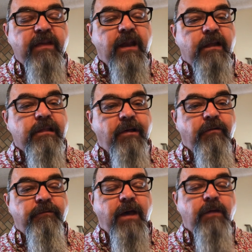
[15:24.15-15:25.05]
get it
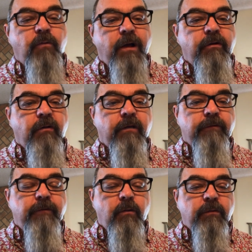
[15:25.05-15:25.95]
clarified while you're on the
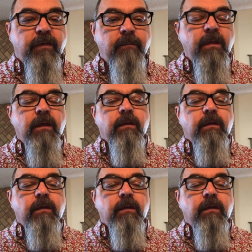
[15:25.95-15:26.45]
phone with them.